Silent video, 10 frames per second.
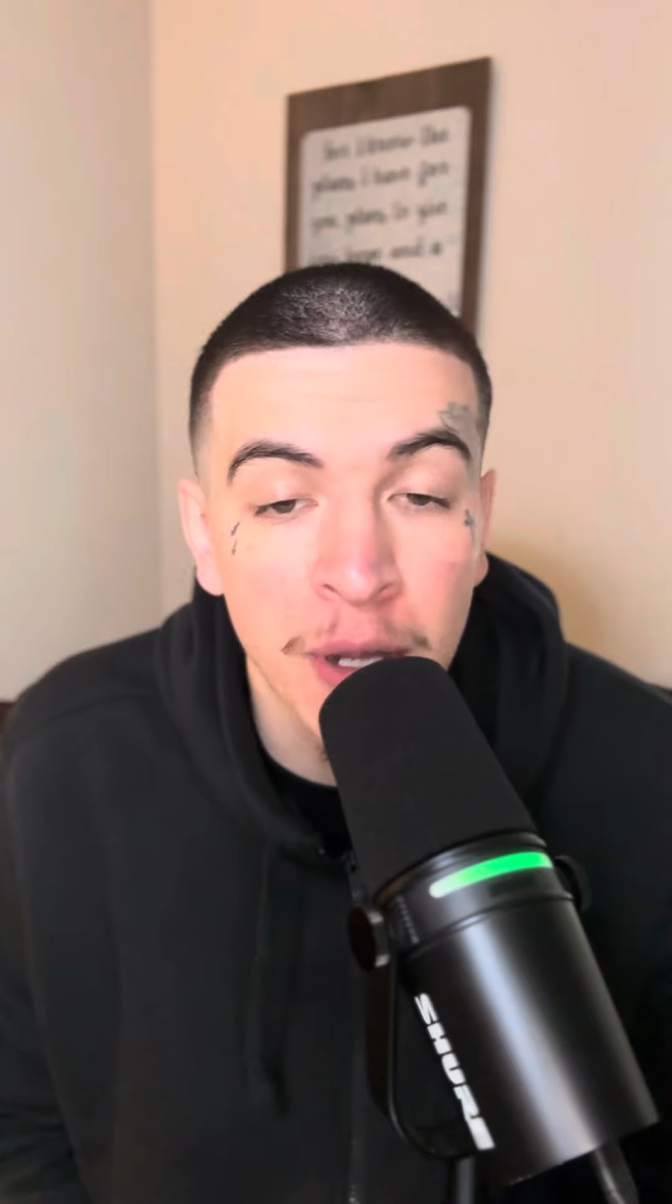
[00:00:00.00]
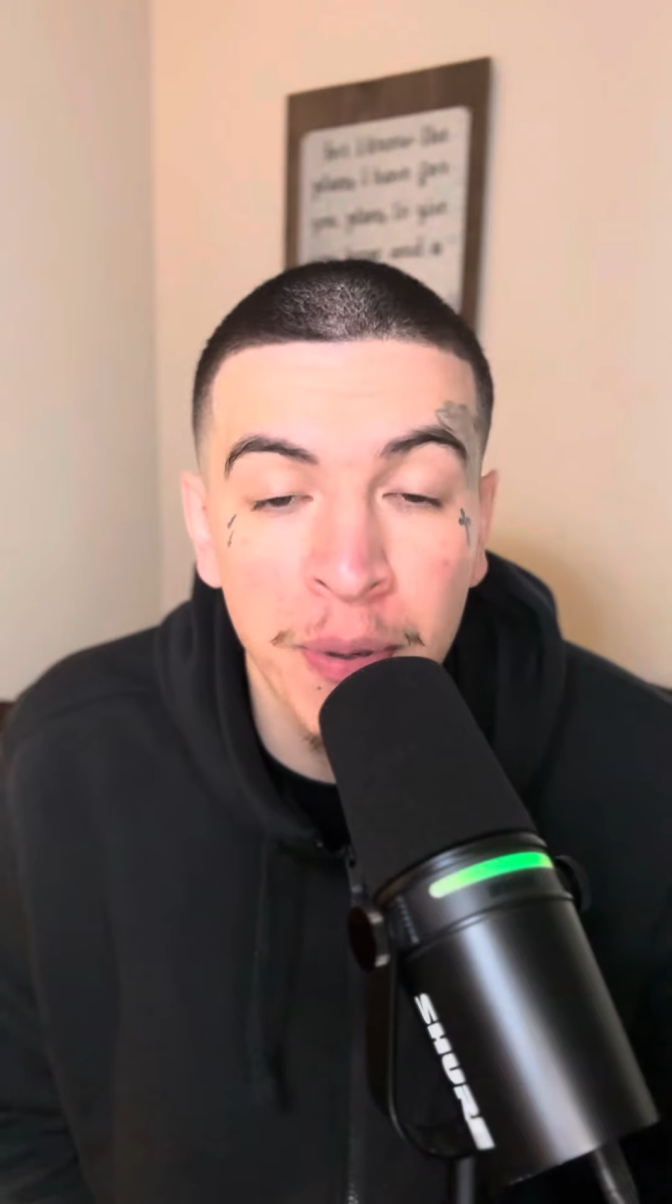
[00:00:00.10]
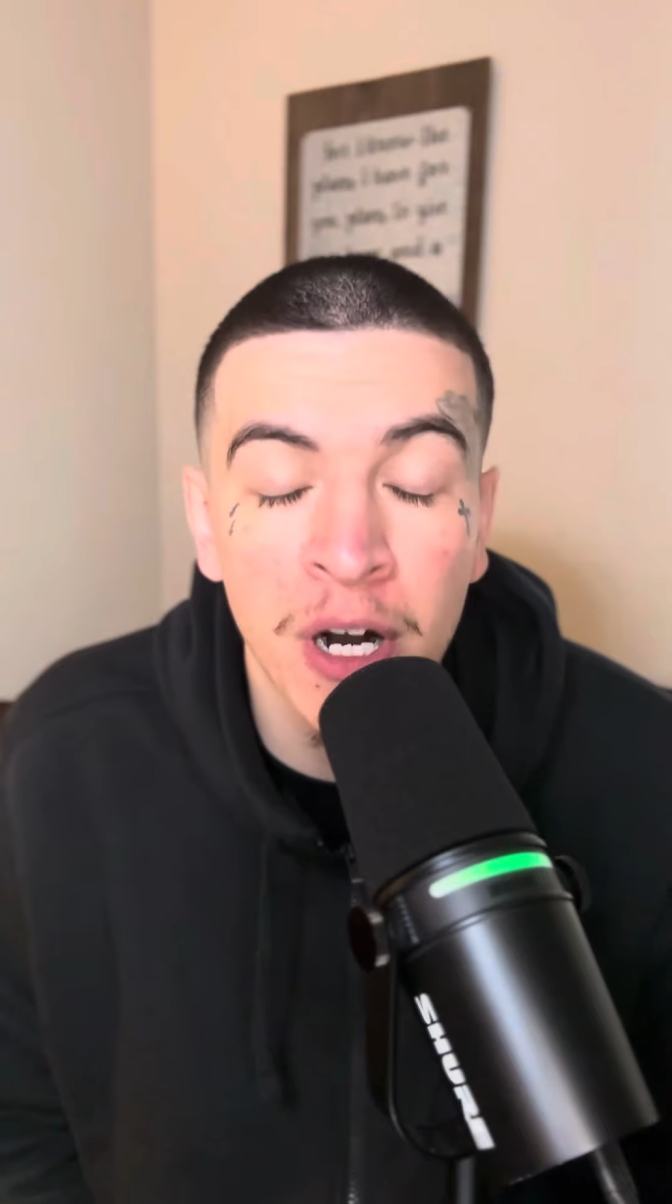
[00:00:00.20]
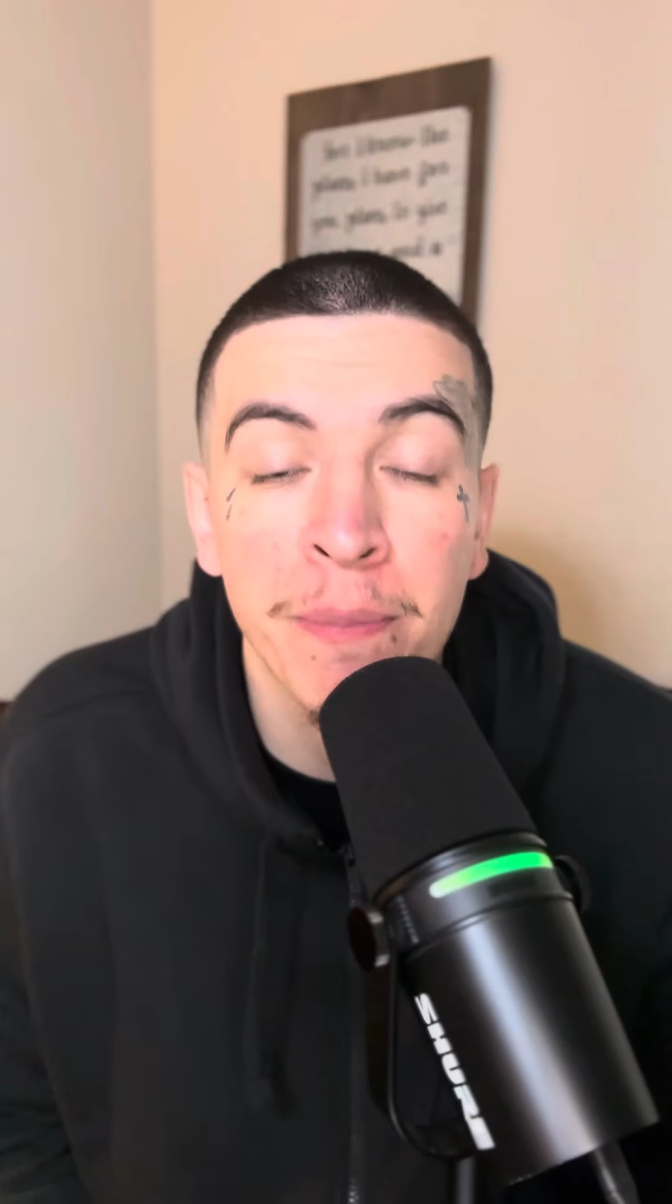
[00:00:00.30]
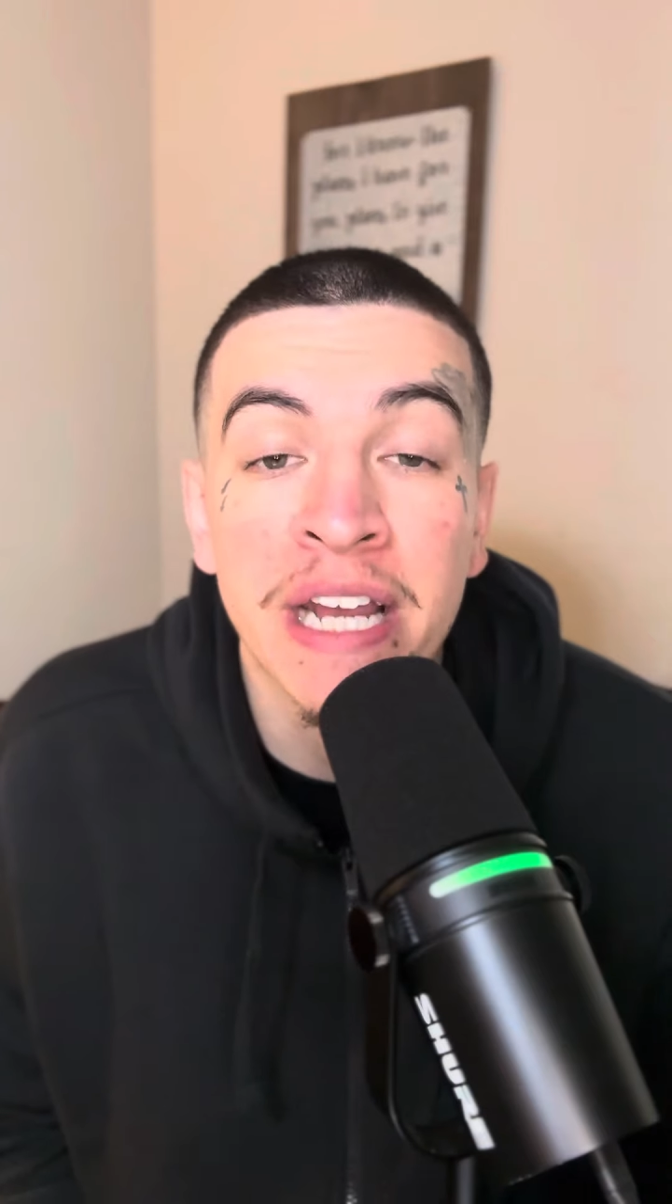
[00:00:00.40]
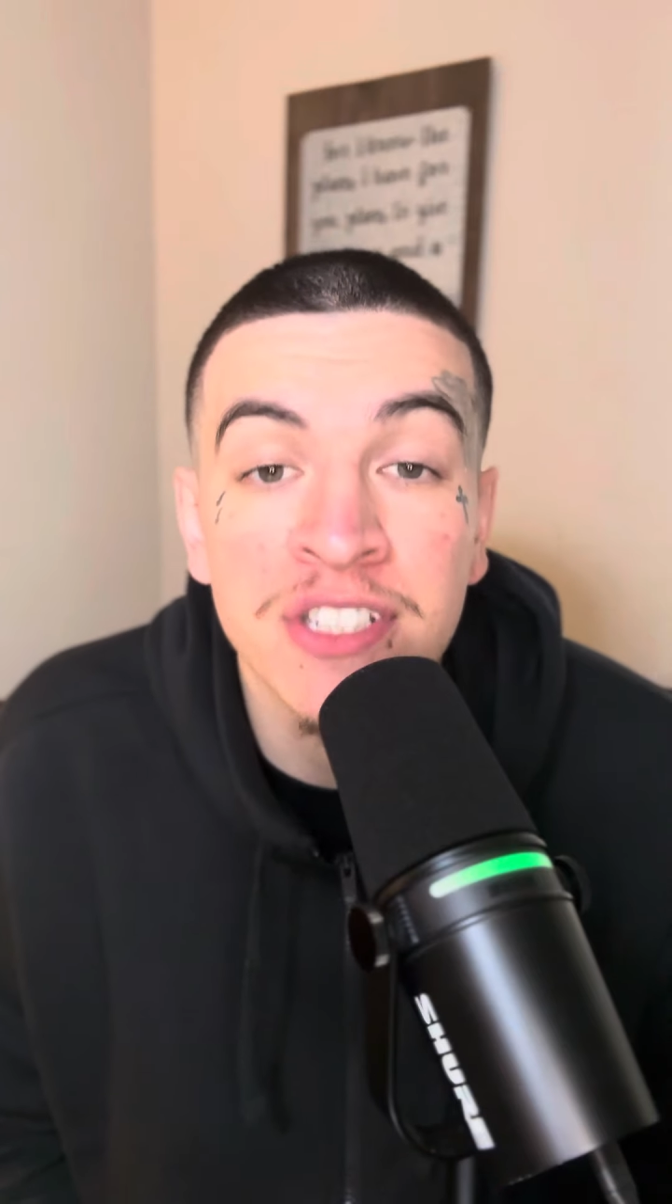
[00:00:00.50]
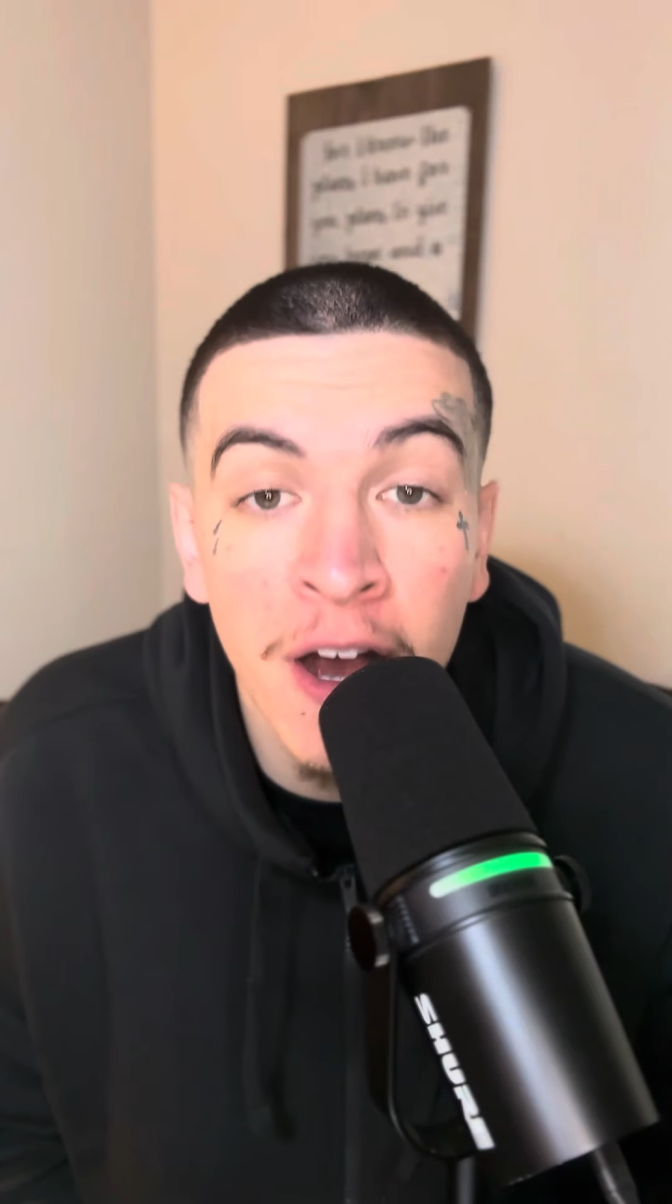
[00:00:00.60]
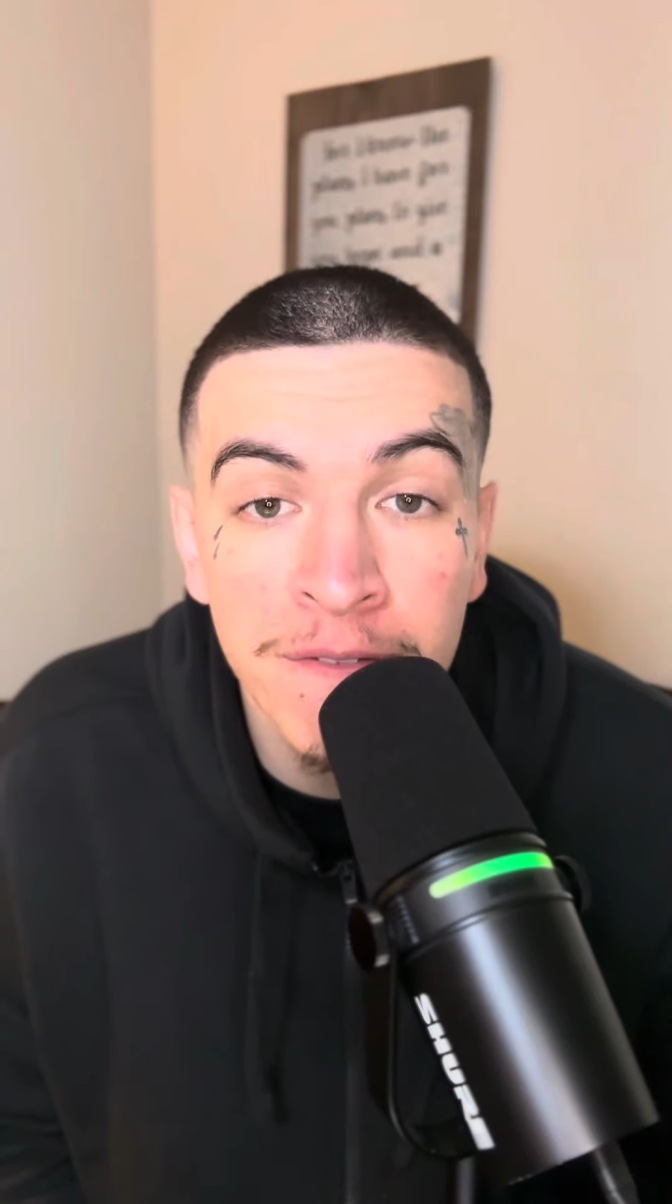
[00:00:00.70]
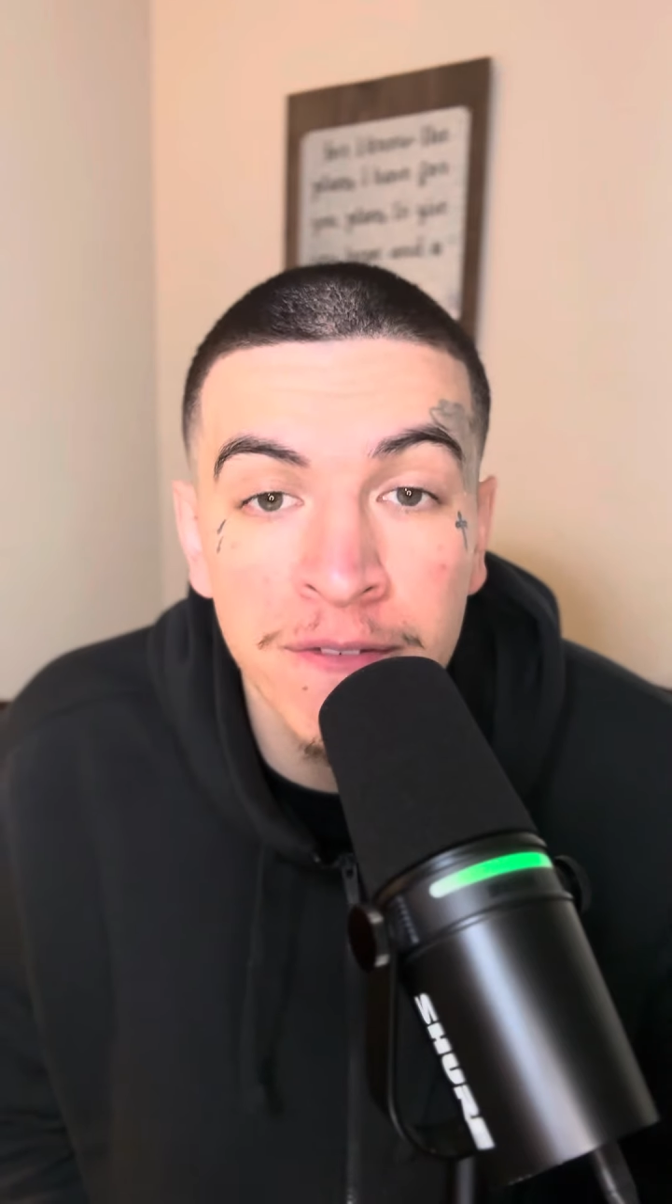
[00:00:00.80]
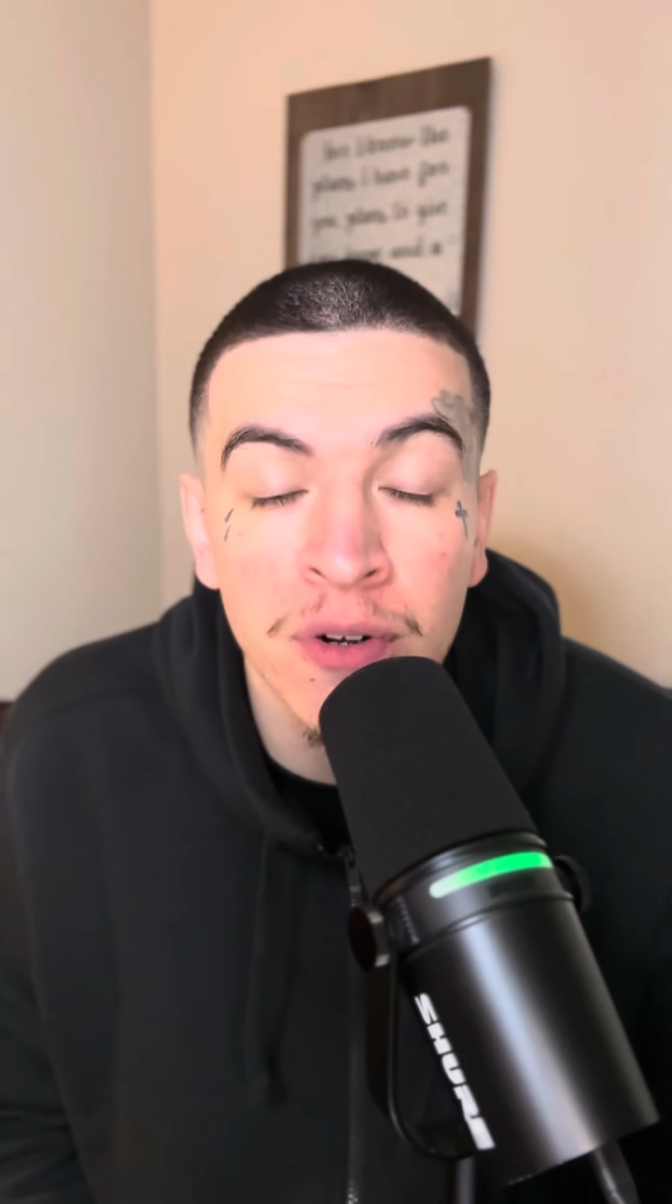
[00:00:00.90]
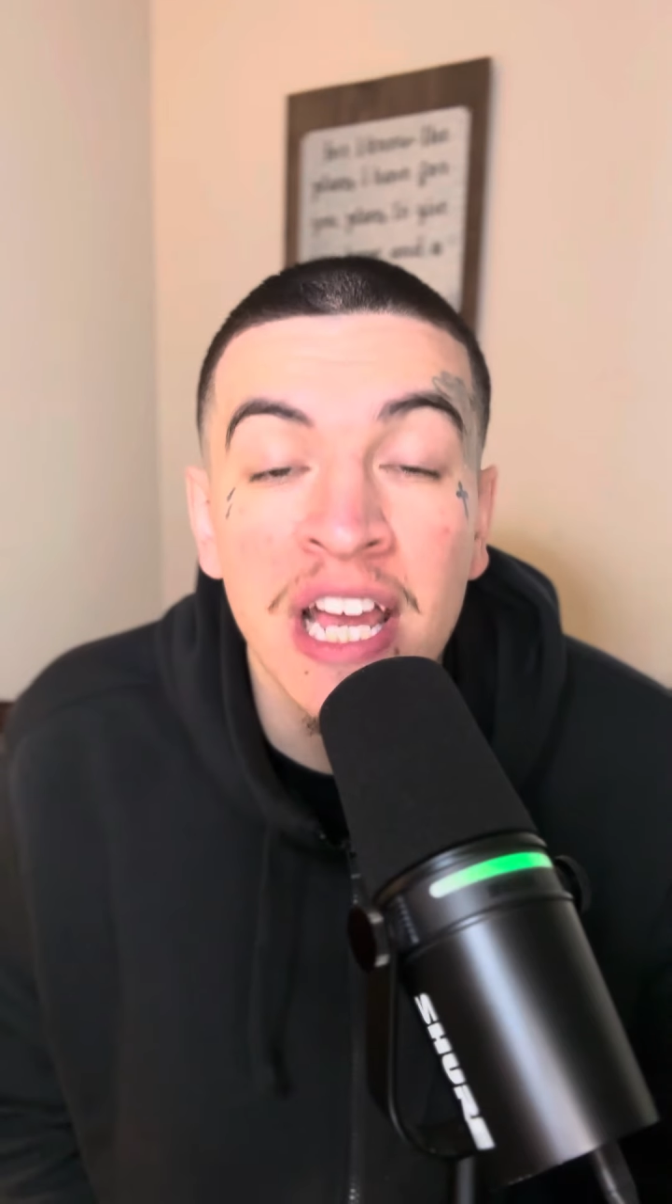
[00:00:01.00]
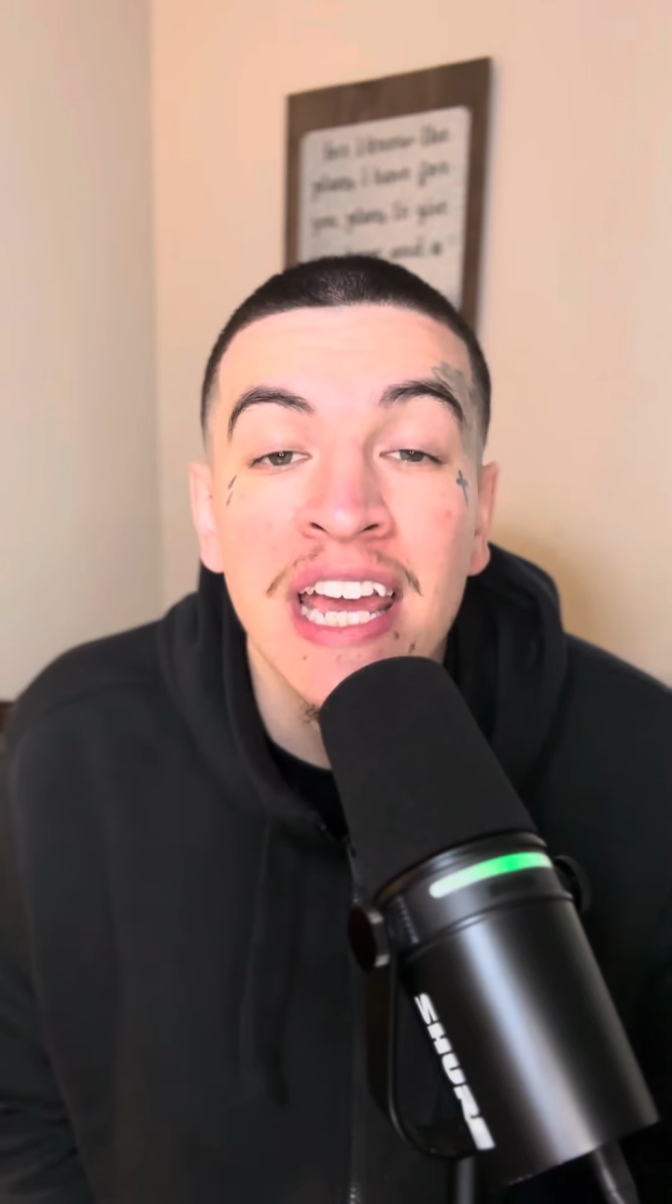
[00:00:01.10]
put up a tougher